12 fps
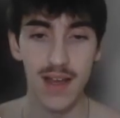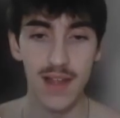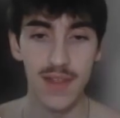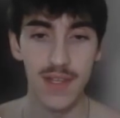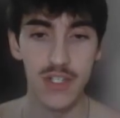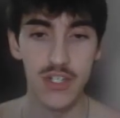
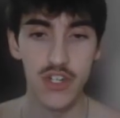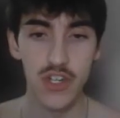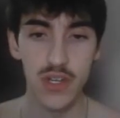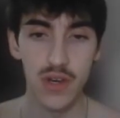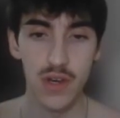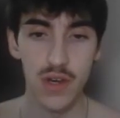This
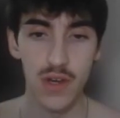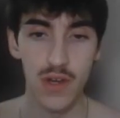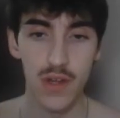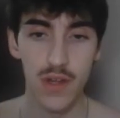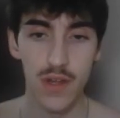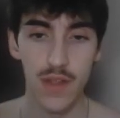
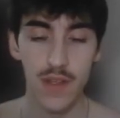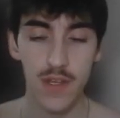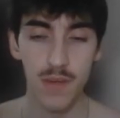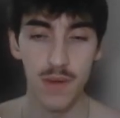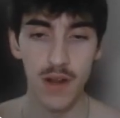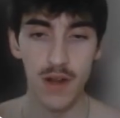
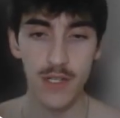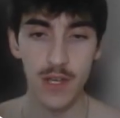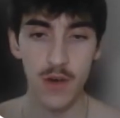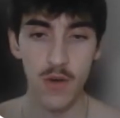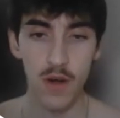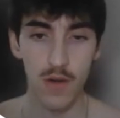could be an Aqua
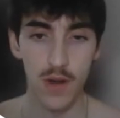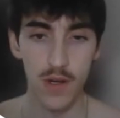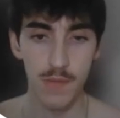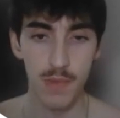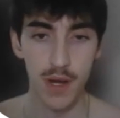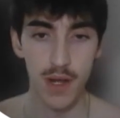Tail or a
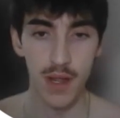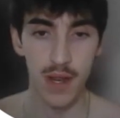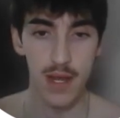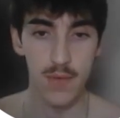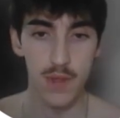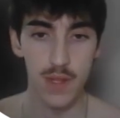Crunch,
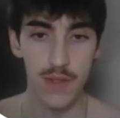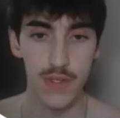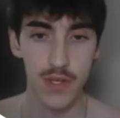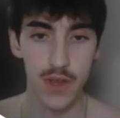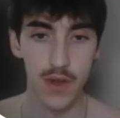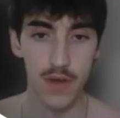but I will let
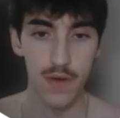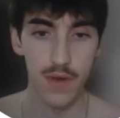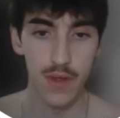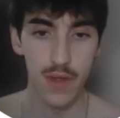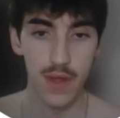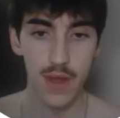this go.
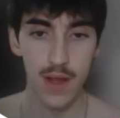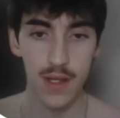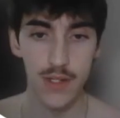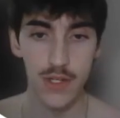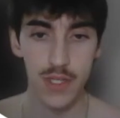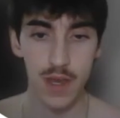
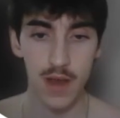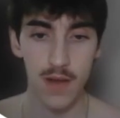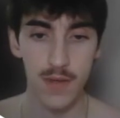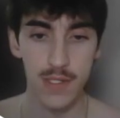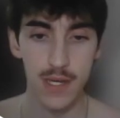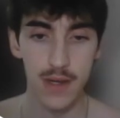It's just the
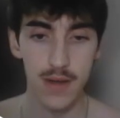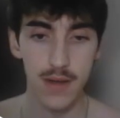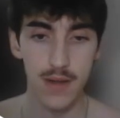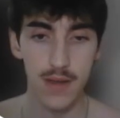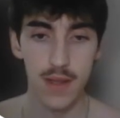Aqua Tail.